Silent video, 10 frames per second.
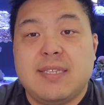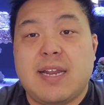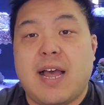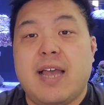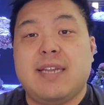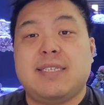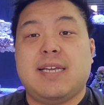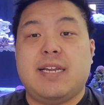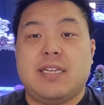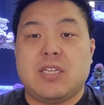that I
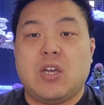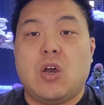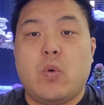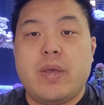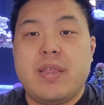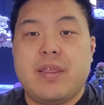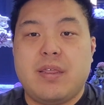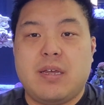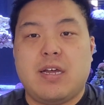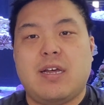decided to go with
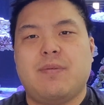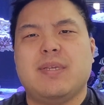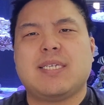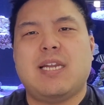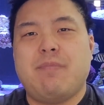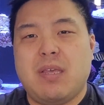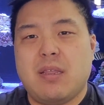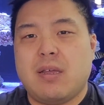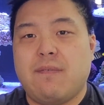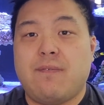is going to be
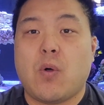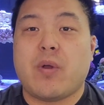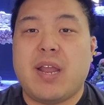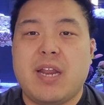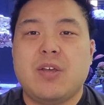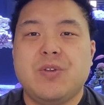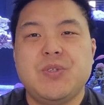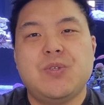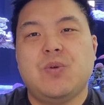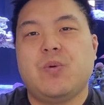the Vornados,